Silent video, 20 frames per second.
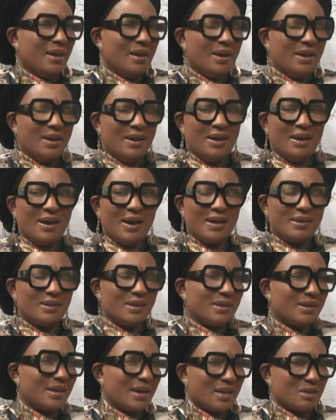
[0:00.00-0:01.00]
I
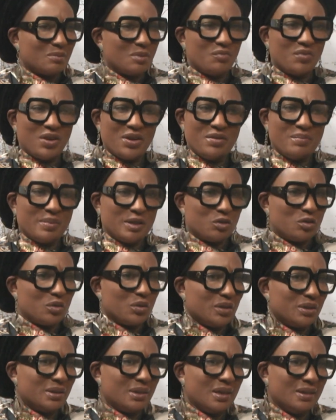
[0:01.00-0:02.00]
think he has been very
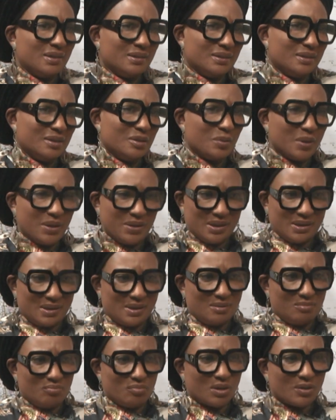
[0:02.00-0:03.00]
matured with
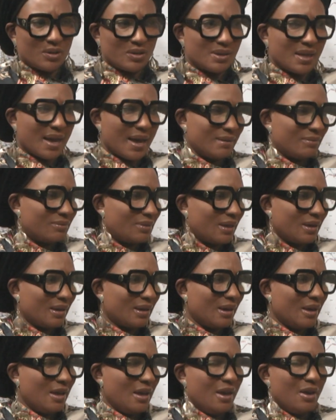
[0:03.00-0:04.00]
it, because I
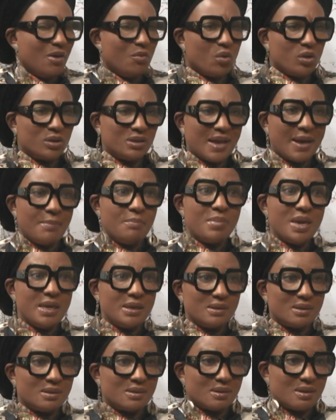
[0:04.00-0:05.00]
think what that
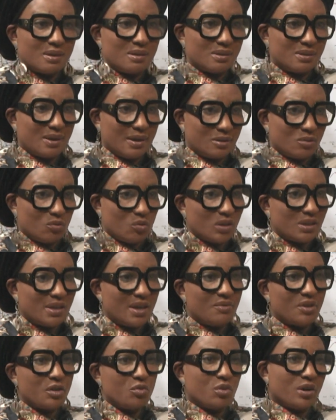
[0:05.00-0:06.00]
means is that
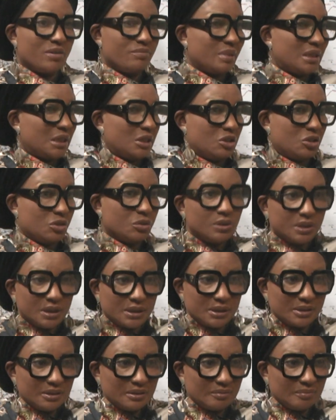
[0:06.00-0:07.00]
whatever you have been
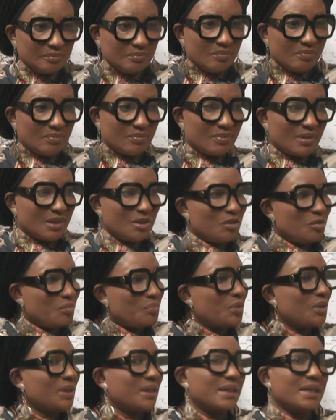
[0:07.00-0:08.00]
doing,
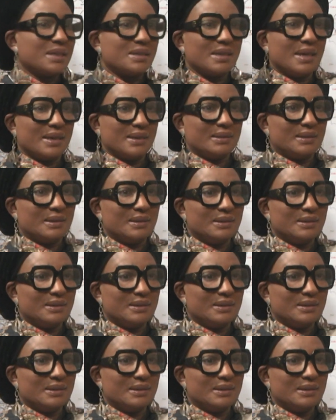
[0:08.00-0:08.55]
put it aside.